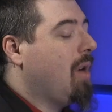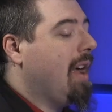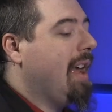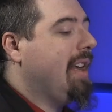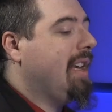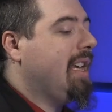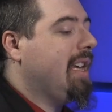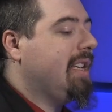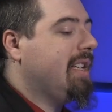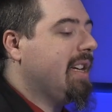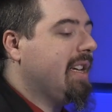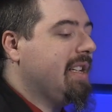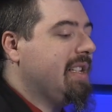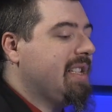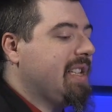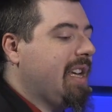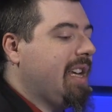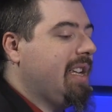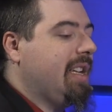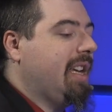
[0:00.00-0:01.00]
Well, and he
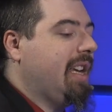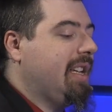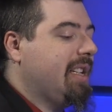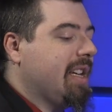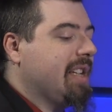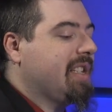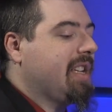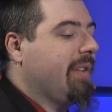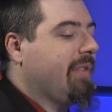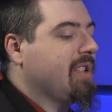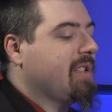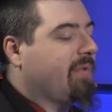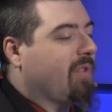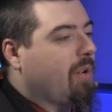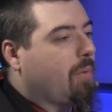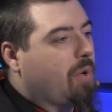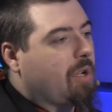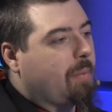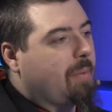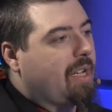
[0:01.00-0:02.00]
does give us
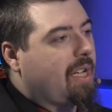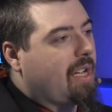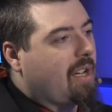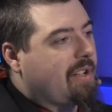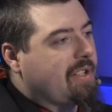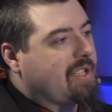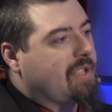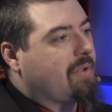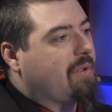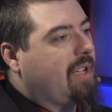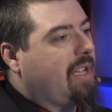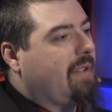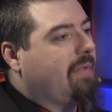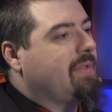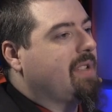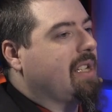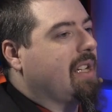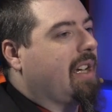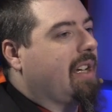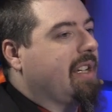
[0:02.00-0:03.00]
free will, but he also
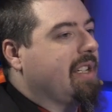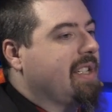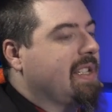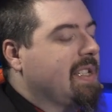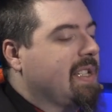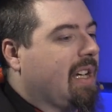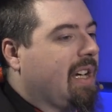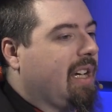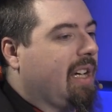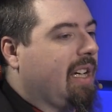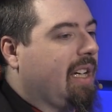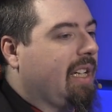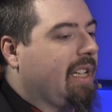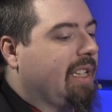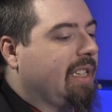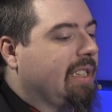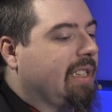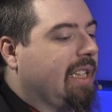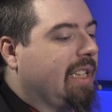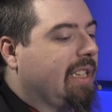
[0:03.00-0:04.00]
gives us
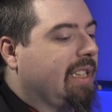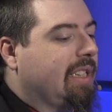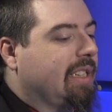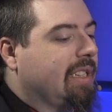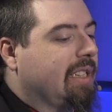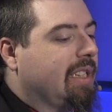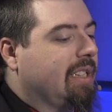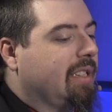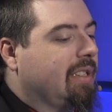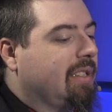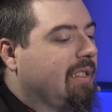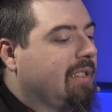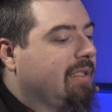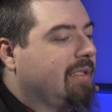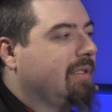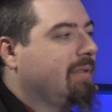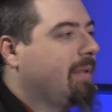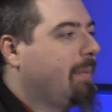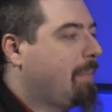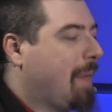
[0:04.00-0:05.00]

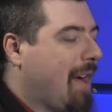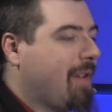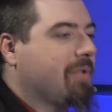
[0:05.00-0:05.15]
boundaries,